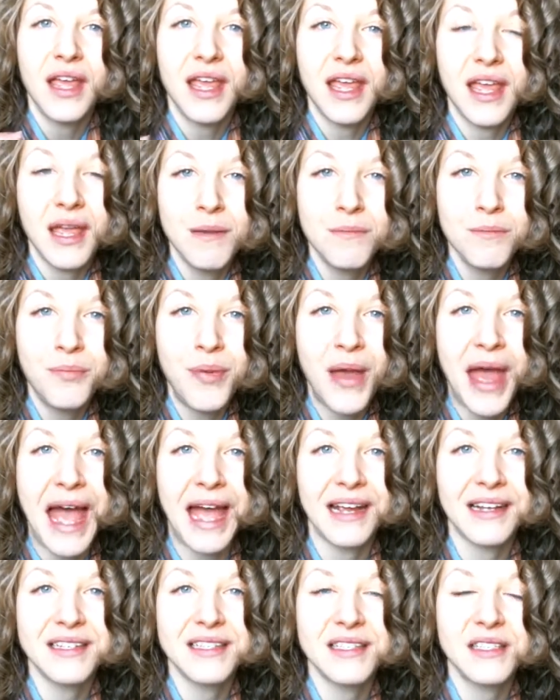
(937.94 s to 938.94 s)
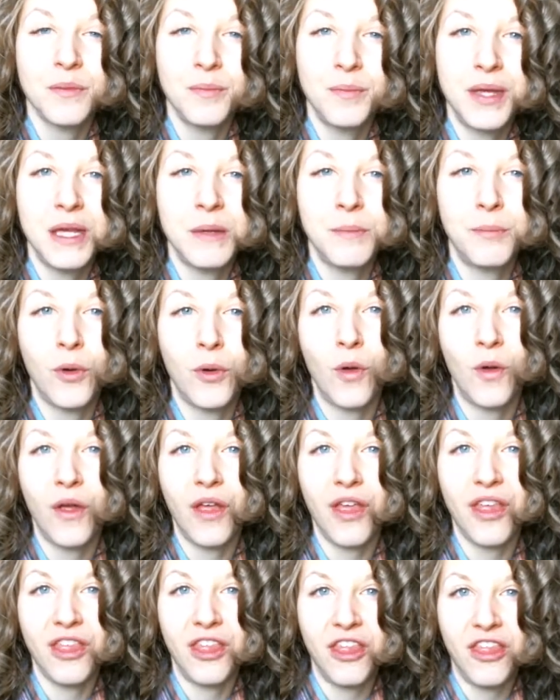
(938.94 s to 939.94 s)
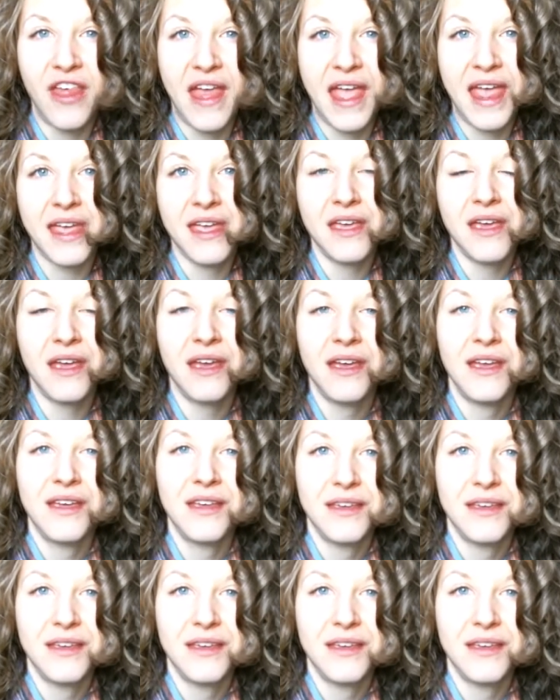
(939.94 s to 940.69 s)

impacts the people they